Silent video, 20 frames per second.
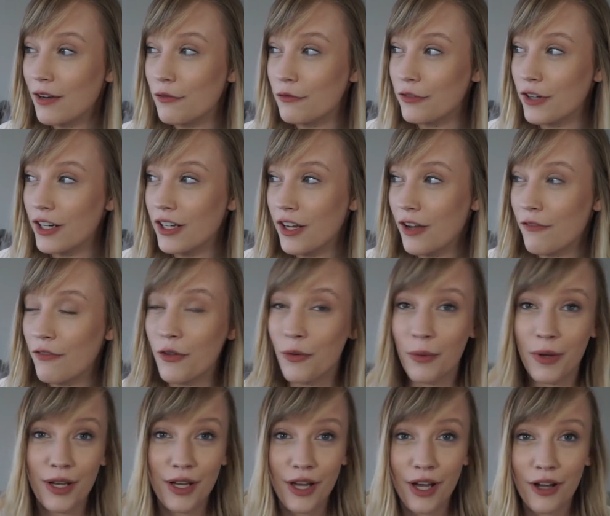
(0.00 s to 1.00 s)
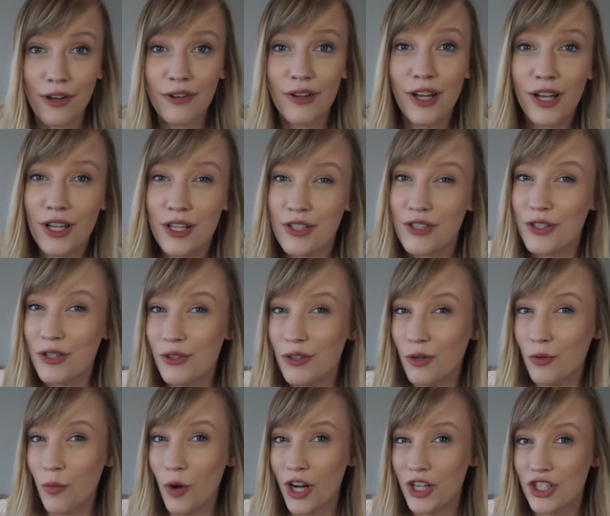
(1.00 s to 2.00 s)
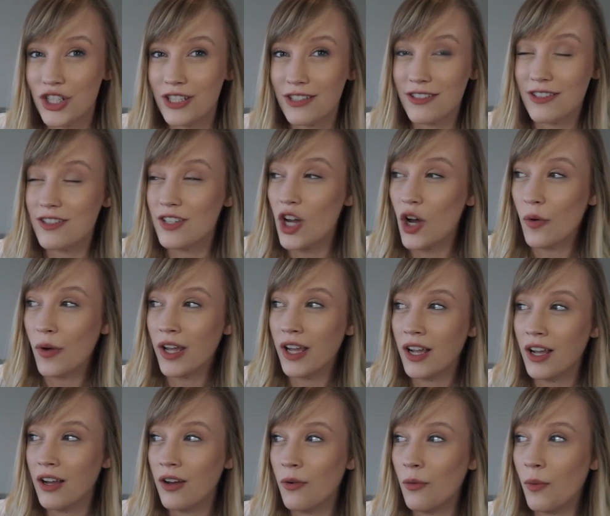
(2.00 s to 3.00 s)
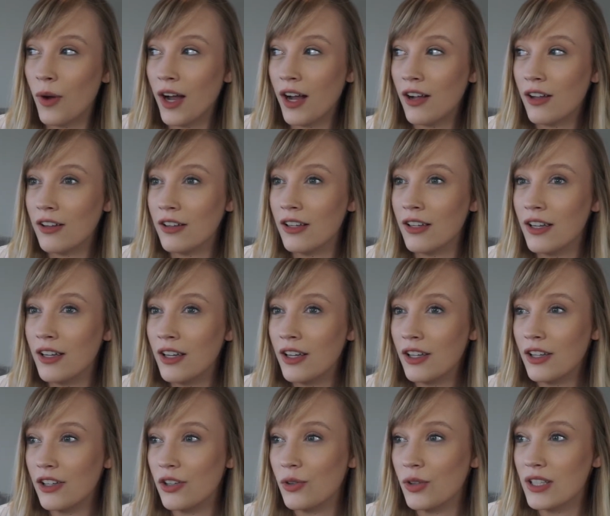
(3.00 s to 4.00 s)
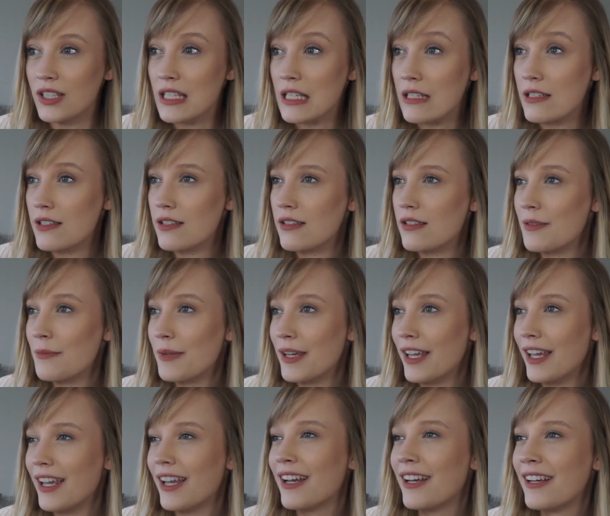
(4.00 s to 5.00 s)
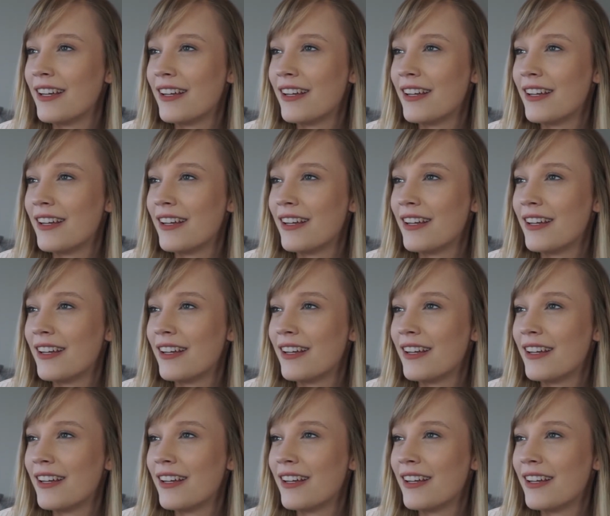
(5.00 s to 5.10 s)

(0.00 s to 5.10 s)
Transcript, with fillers: in front of the window so you could watch it snowing while you listened to me.